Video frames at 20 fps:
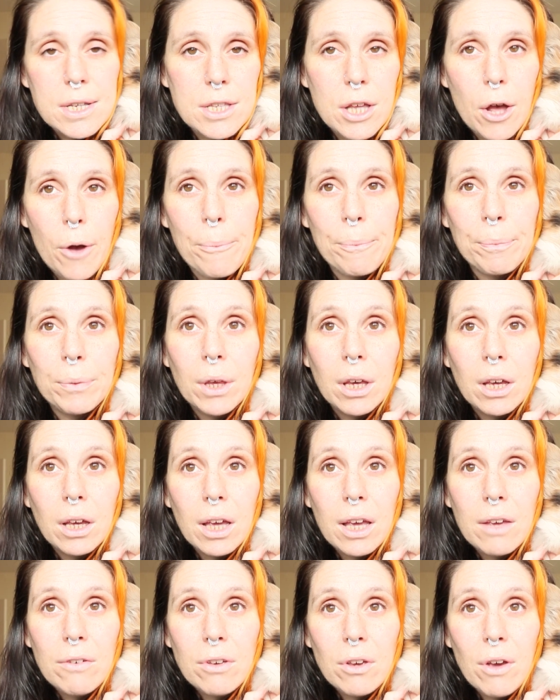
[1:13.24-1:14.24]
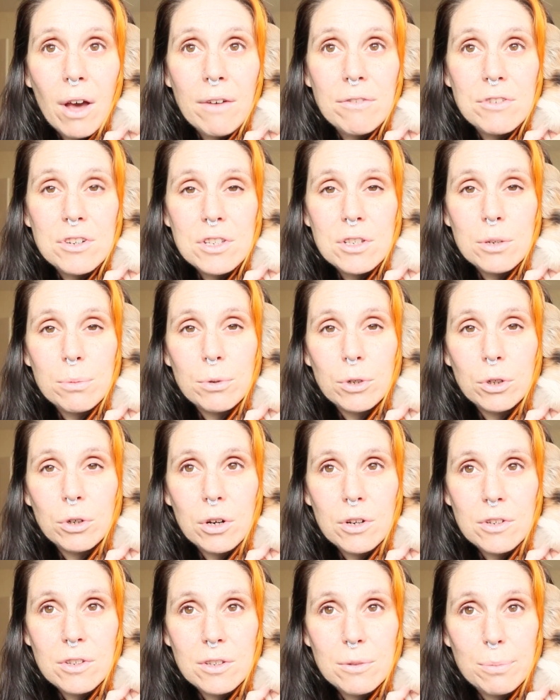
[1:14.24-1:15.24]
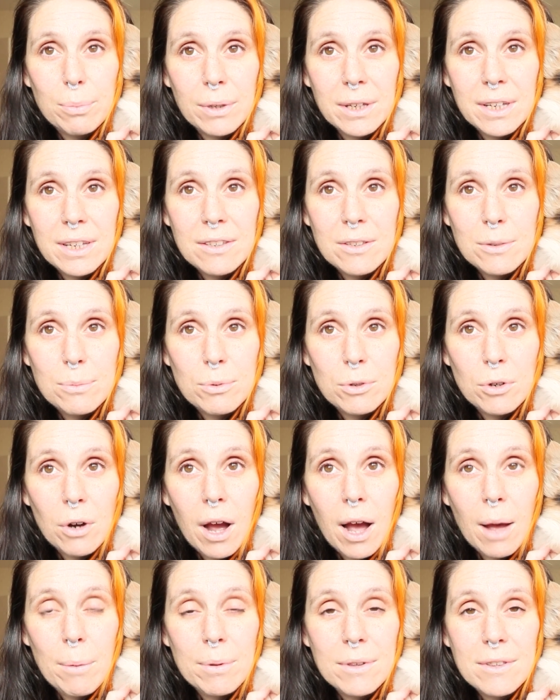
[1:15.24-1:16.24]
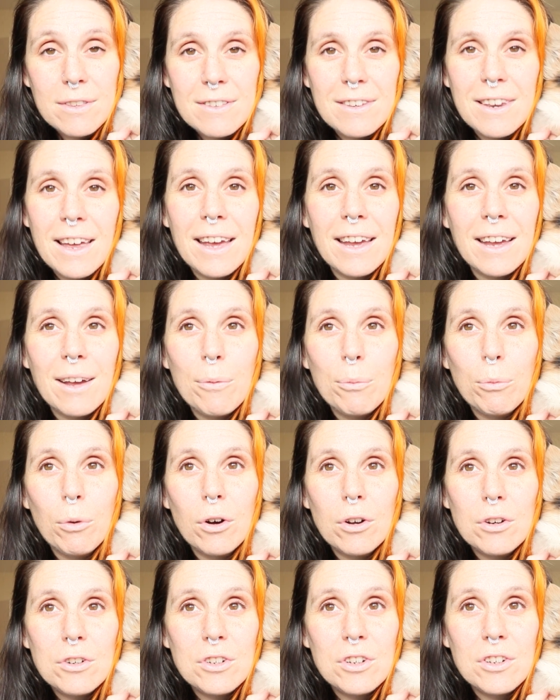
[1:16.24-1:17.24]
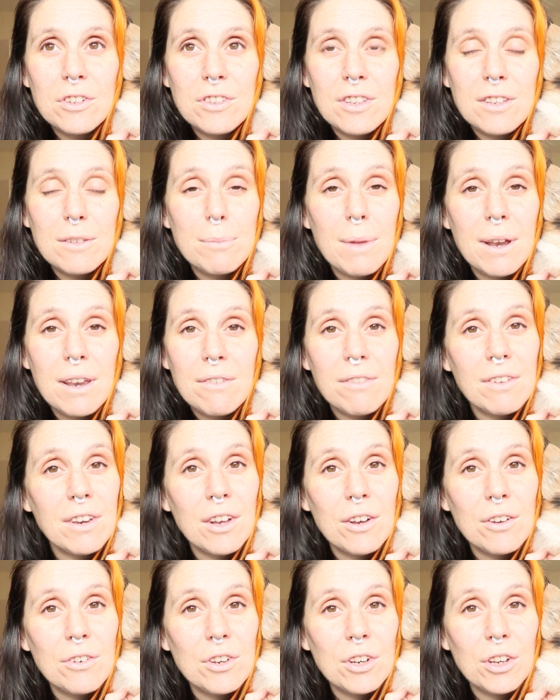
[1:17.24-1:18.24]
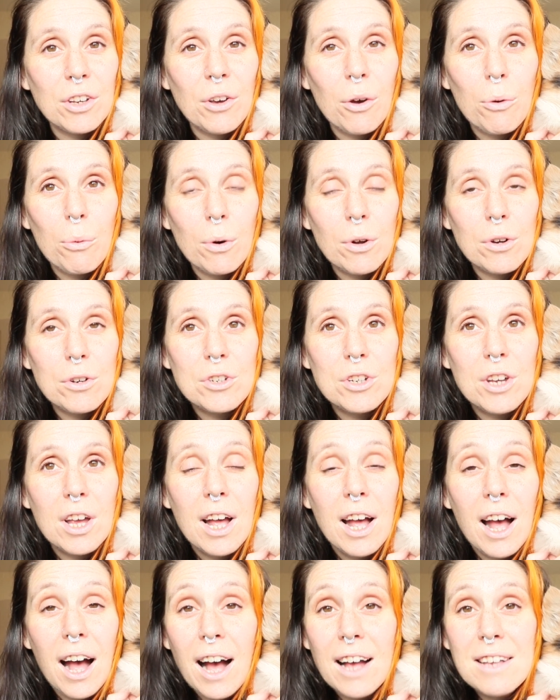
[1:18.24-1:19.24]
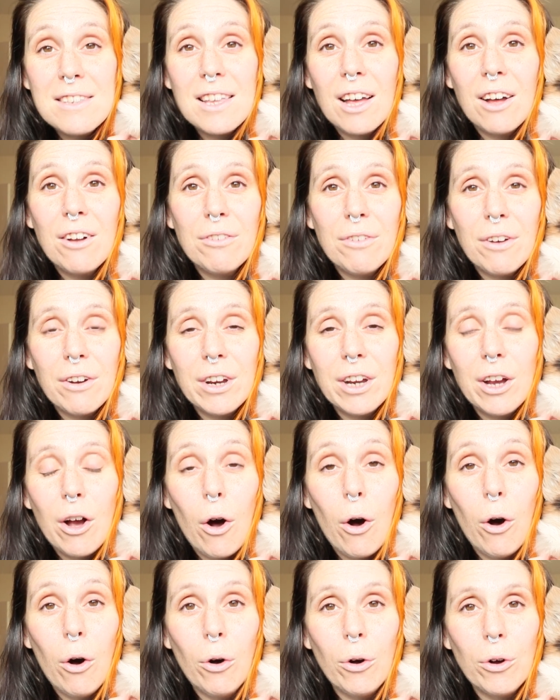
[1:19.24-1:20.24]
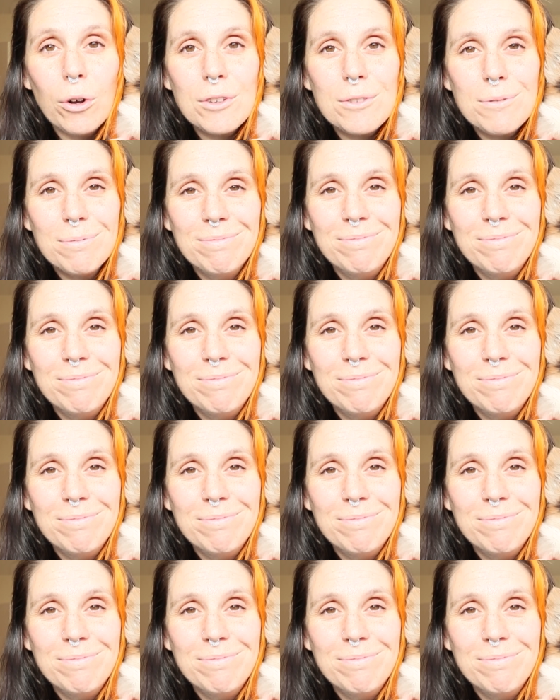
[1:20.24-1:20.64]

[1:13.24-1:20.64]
So, if you have just stumbled across us, please subscribe and stay and watch, because there's many videos you can go watch. I sound very hoarse.